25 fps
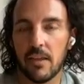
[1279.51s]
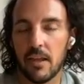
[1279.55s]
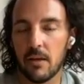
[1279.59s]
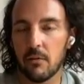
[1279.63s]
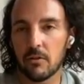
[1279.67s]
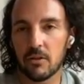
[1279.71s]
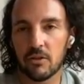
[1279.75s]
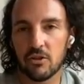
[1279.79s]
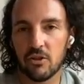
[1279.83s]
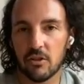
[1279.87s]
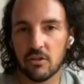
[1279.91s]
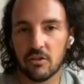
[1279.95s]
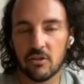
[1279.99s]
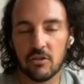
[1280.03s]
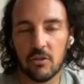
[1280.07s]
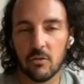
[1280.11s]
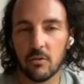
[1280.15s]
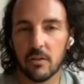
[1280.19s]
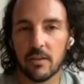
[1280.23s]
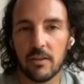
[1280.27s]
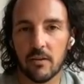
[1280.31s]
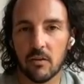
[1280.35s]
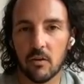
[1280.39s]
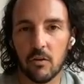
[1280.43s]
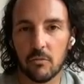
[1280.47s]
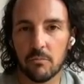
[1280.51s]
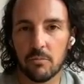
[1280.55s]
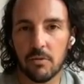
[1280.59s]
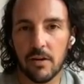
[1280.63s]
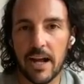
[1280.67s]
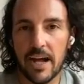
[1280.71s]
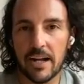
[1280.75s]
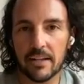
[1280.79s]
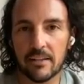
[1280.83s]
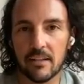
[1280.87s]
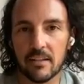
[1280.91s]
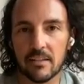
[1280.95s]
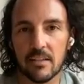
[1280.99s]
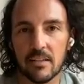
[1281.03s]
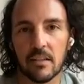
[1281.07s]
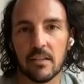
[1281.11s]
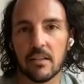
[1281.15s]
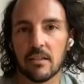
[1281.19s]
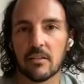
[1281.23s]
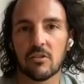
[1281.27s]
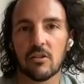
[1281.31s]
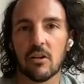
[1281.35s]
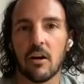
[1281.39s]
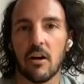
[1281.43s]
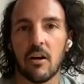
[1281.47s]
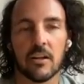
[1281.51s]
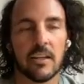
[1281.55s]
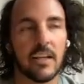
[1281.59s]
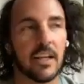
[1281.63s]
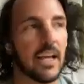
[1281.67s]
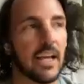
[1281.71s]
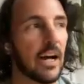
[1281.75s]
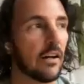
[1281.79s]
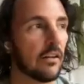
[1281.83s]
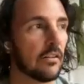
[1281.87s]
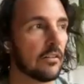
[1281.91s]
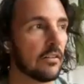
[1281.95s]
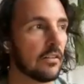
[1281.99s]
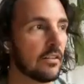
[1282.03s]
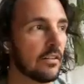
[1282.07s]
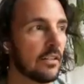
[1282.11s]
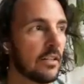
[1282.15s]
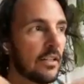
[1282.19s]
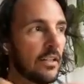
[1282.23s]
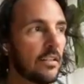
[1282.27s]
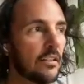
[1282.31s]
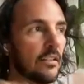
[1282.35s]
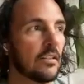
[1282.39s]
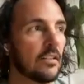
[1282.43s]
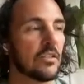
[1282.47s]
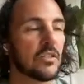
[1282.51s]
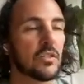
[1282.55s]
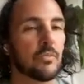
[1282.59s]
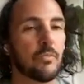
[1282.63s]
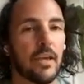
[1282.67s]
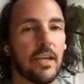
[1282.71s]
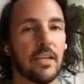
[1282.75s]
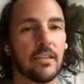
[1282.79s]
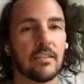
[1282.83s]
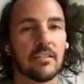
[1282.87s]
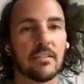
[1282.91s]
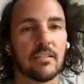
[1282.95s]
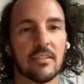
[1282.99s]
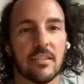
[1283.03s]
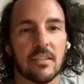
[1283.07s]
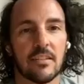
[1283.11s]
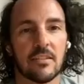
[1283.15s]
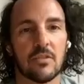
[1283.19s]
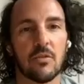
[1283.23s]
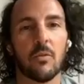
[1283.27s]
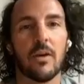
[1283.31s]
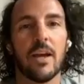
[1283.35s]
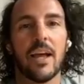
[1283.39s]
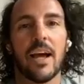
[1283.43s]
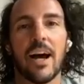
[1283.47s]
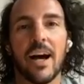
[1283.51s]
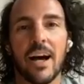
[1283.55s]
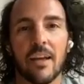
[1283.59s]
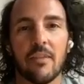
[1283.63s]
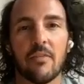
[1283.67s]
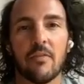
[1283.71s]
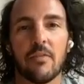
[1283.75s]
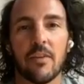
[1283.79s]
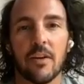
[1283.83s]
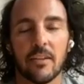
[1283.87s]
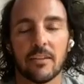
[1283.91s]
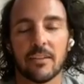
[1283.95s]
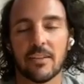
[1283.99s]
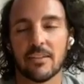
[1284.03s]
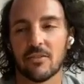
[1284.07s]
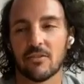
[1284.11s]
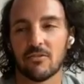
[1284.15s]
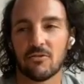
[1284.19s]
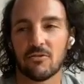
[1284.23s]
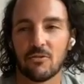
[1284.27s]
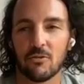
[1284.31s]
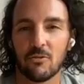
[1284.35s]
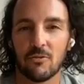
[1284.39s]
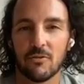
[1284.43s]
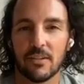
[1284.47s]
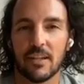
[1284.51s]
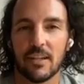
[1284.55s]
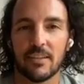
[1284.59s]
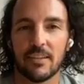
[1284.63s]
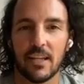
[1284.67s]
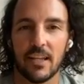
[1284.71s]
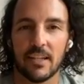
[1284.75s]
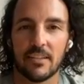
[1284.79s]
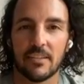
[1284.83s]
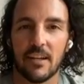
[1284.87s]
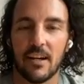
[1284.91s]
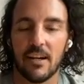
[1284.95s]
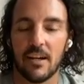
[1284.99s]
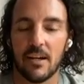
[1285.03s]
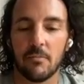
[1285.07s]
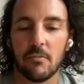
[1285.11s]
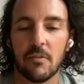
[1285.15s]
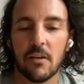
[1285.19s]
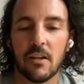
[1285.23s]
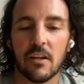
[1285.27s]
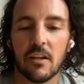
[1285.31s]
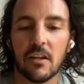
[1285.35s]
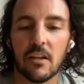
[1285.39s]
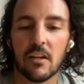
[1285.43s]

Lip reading: They were just doing their own practice and then talking out into space is the way I felt as a student at that time.